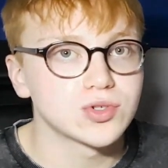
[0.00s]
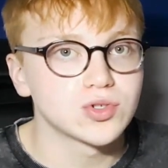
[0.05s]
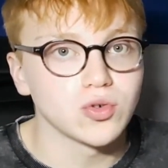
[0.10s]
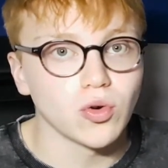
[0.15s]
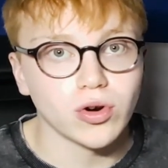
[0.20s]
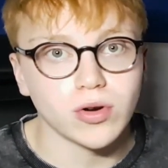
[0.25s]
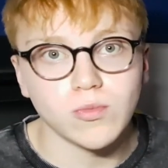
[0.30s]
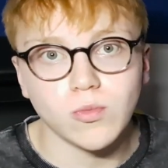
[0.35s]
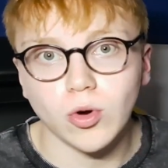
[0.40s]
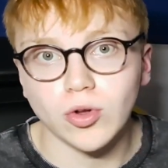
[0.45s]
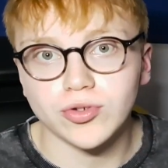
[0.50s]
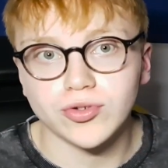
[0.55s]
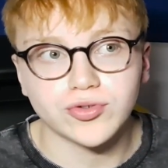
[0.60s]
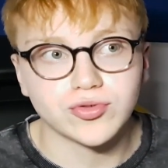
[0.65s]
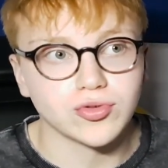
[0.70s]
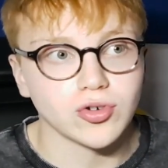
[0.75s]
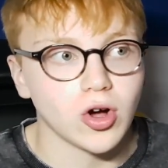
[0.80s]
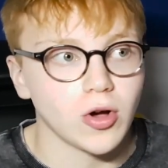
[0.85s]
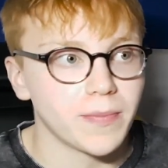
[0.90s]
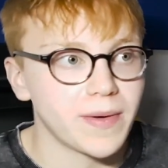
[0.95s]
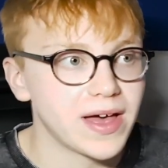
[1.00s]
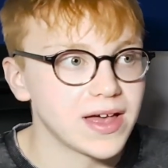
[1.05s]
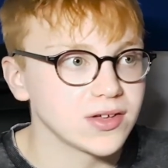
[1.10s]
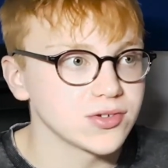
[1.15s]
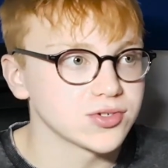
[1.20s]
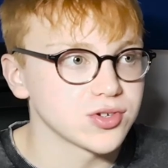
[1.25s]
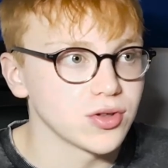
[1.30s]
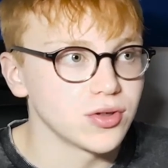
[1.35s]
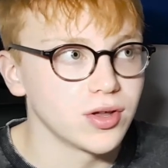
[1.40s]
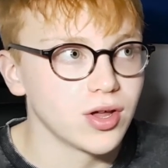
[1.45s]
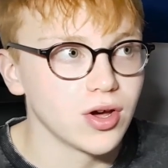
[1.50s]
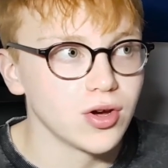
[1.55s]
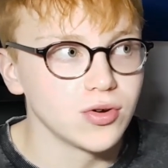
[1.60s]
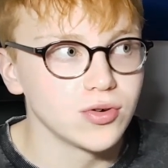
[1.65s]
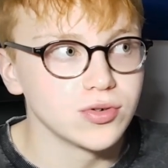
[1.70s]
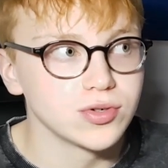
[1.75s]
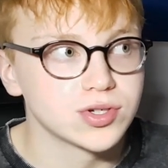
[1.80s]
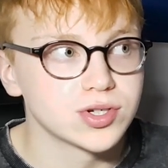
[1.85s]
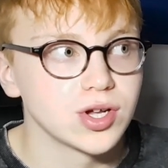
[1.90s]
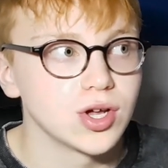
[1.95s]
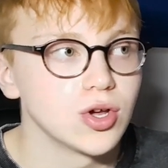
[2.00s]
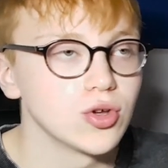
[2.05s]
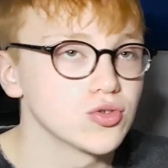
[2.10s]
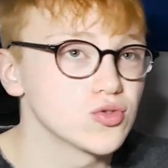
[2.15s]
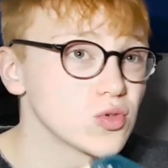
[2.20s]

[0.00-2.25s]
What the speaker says: Jordan 1s drop L's on those.